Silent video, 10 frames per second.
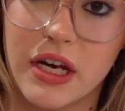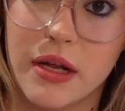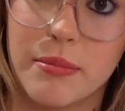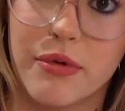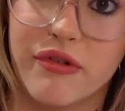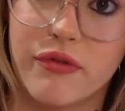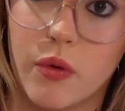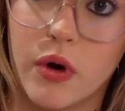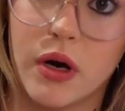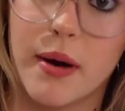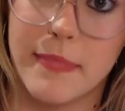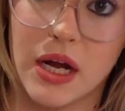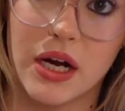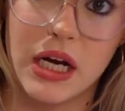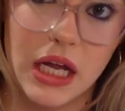it before
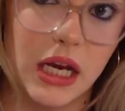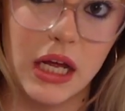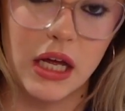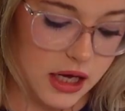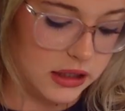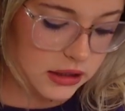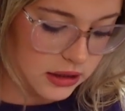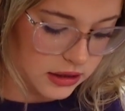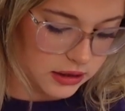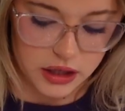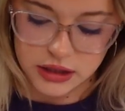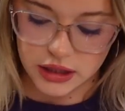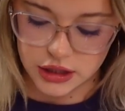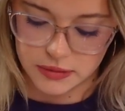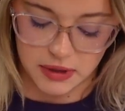marinating is
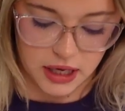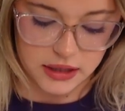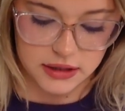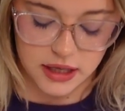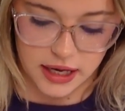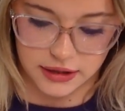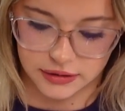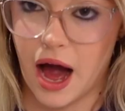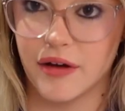honestly just because like